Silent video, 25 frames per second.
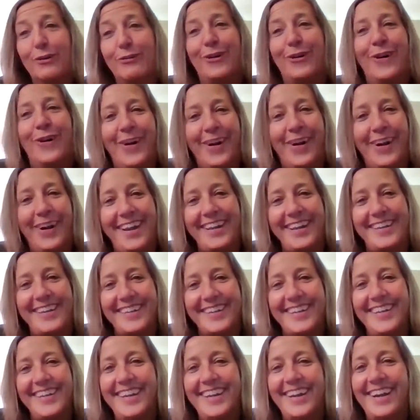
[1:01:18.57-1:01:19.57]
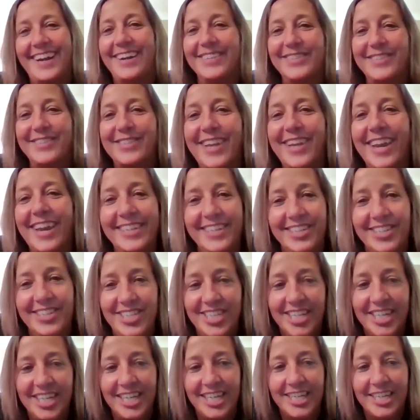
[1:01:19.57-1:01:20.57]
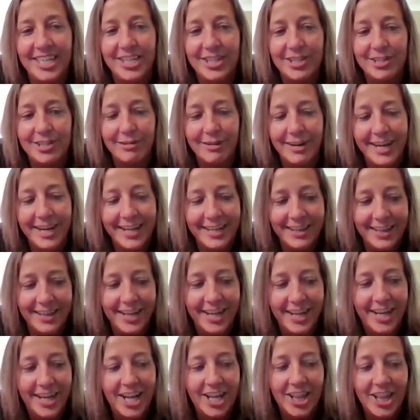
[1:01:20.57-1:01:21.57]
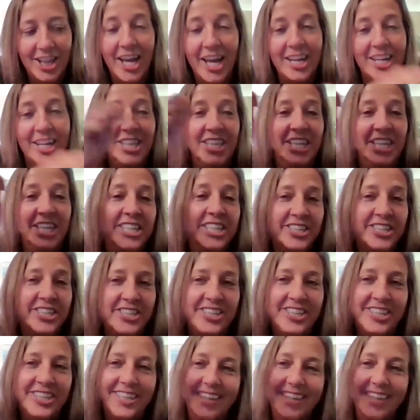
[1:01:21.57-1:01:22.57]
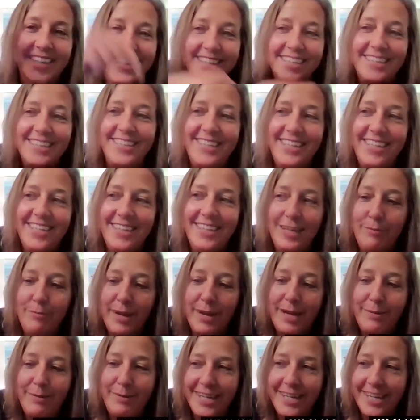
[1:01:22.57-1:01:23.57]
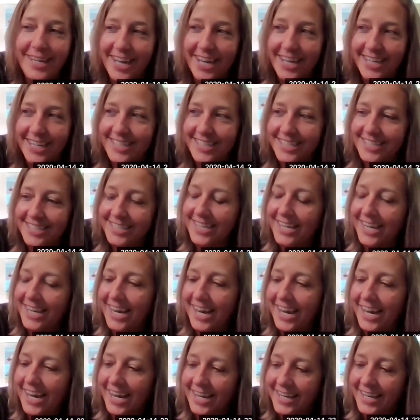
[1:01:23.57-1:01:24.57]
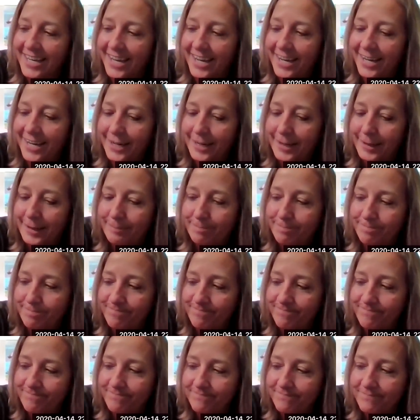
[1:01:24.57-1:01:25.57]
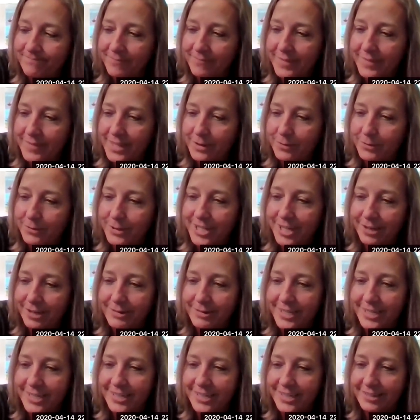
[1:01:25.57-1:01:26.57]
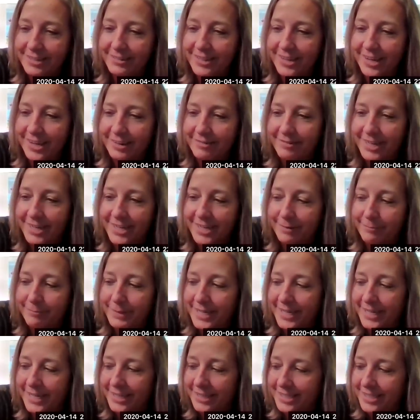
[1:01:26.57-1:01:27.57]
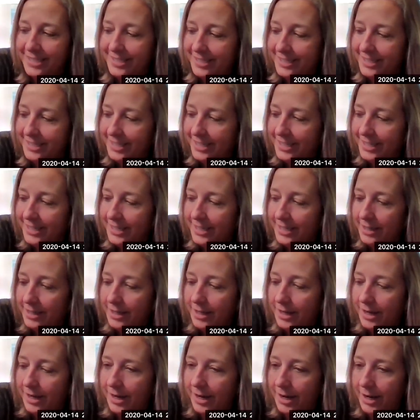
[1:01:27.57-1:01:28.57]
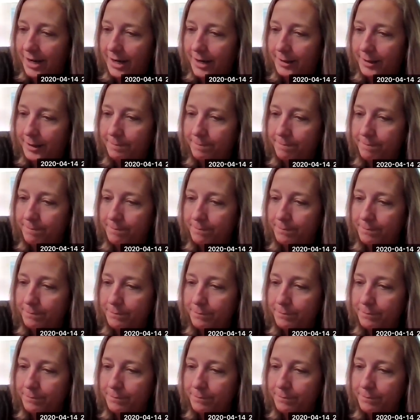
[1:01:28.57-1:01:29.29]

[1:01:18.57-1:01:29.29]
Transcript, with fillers: for it. I was kind of chicken, so I had a lot of little teeny baby cuts, and um, which I would not recommend. Um,